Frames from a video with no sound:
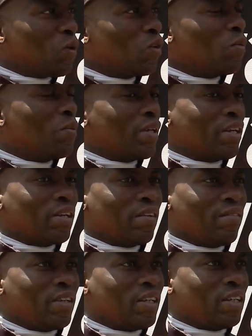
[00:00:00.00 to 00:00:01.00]
more
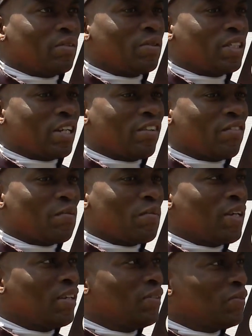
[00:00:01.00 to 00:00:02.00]
competitive, and we take it from
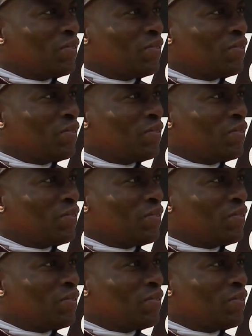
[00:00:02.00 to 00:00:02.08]
there.